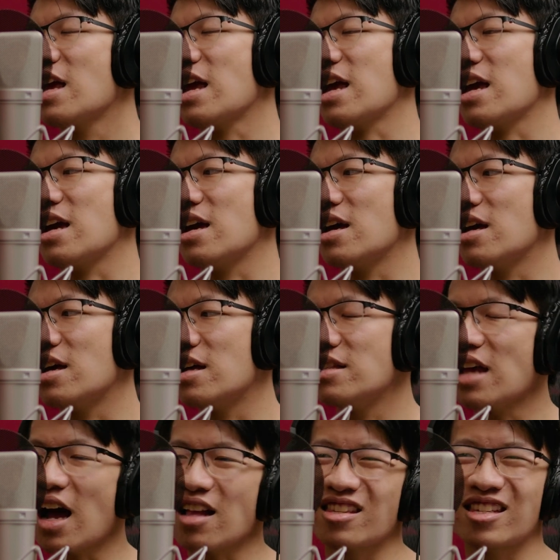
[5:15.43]
And
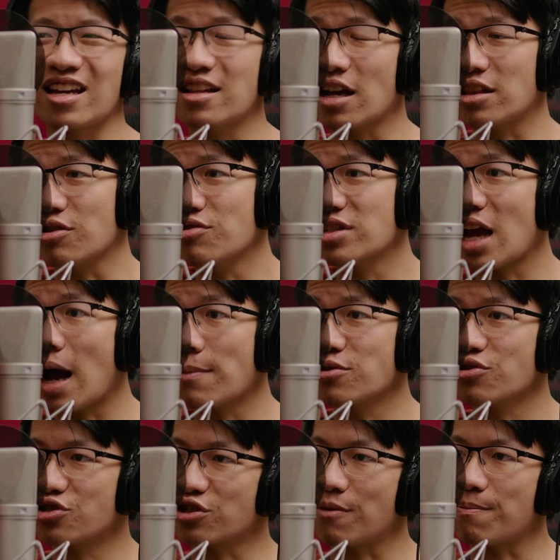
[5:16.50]
not saying that those
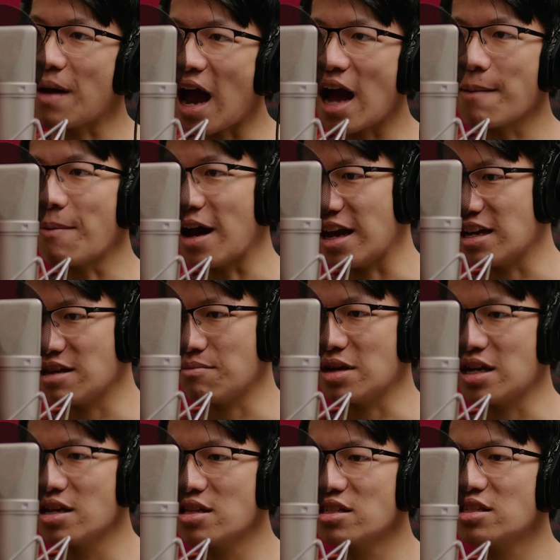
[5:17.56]
capsules are bad by any
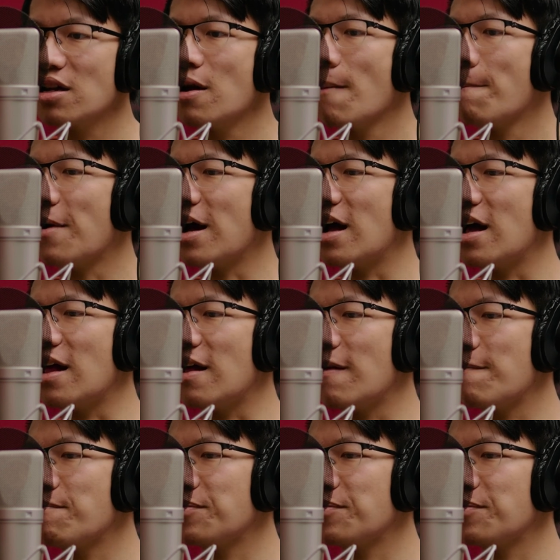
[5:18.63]
means, but